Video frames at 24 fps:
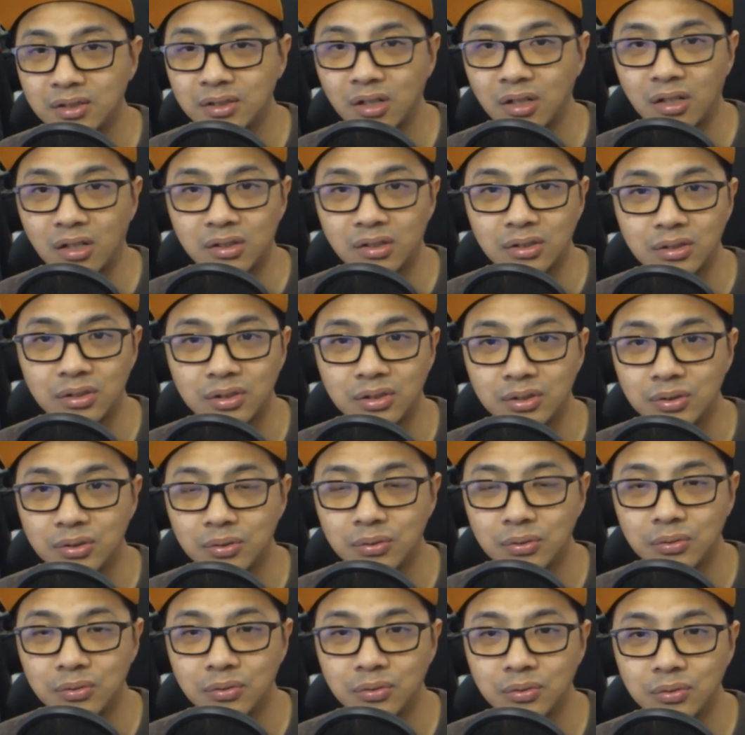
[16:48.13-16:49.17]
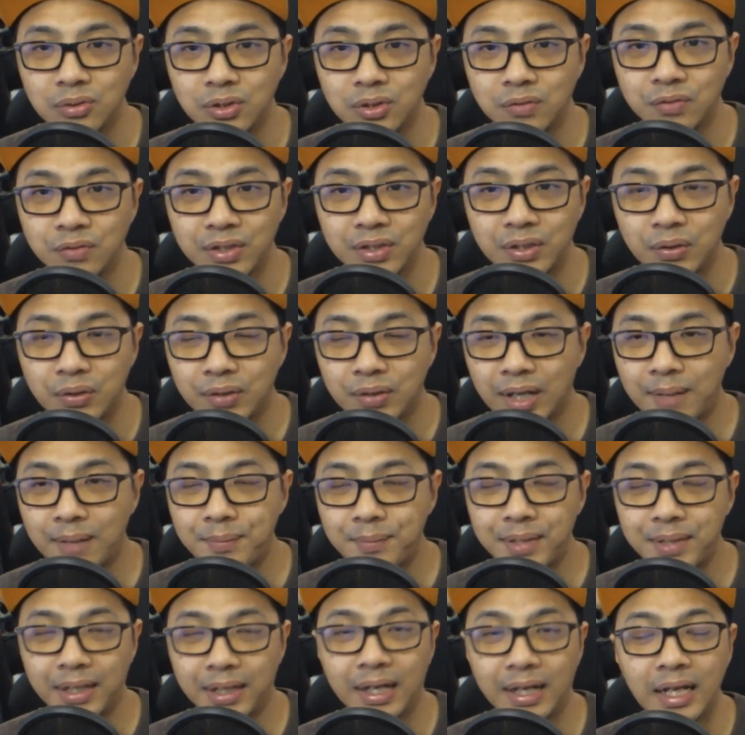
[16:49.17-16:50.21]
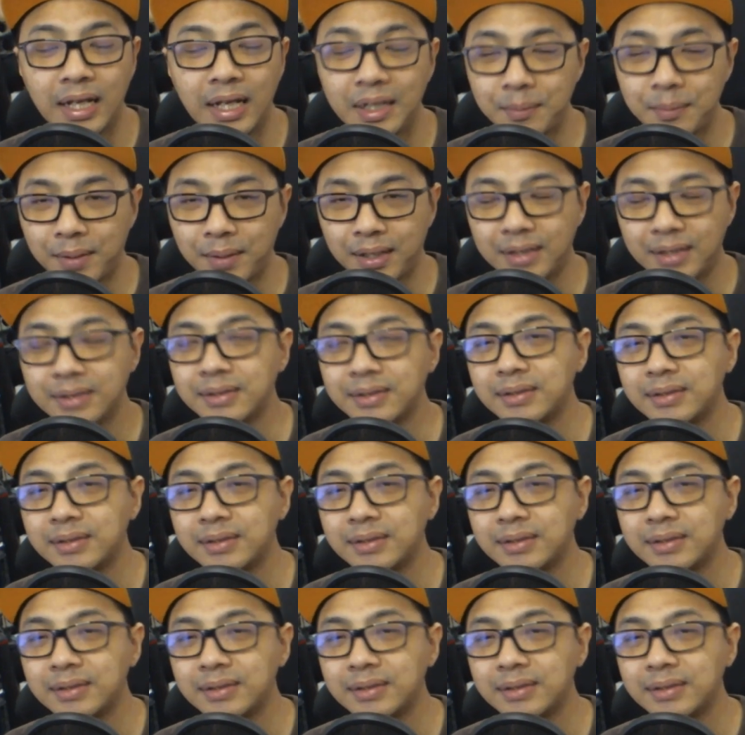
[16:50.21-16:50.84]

cartoons, video games, and animes.